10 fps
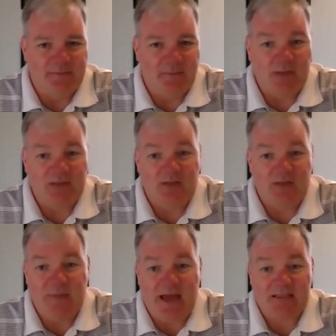We also have
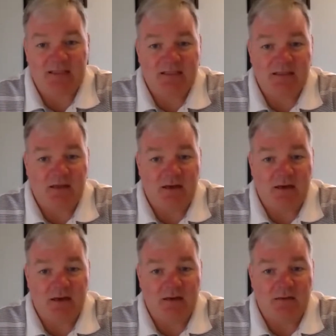Max
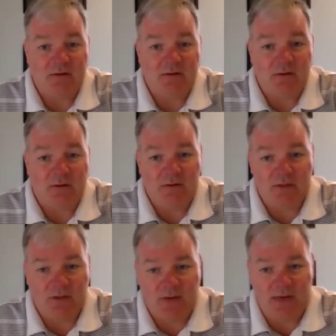Grogan
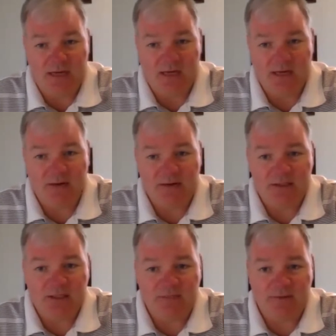Crane here,
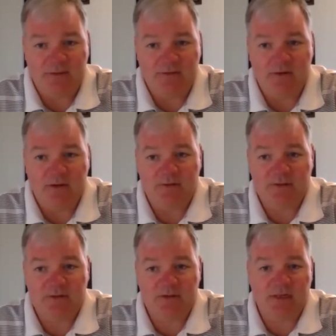Chief Revenue
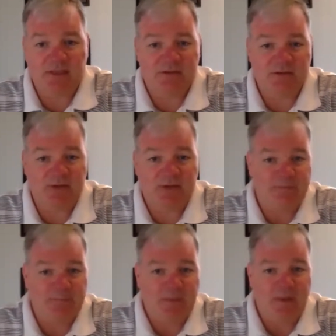Officer at Extreme.
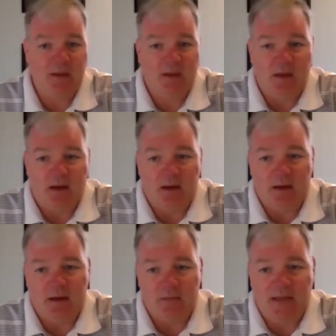
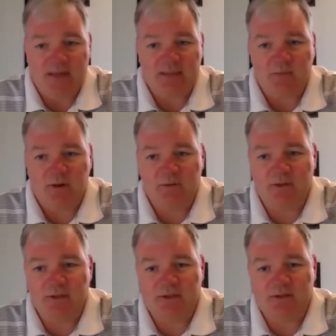Max has worked with
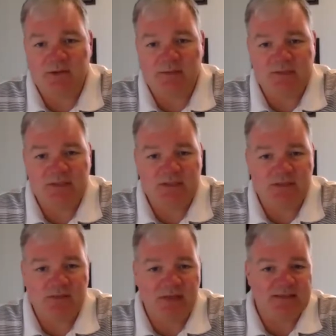Extreme since
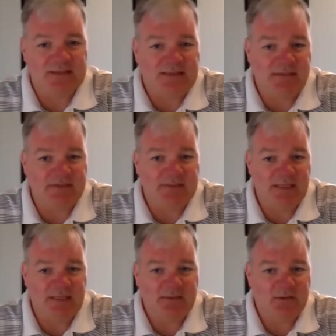
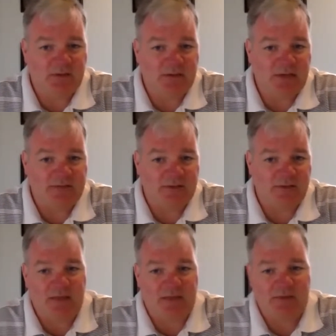2017, shortly after
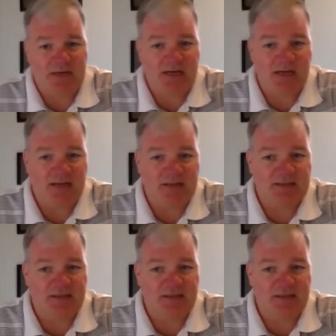graduating college.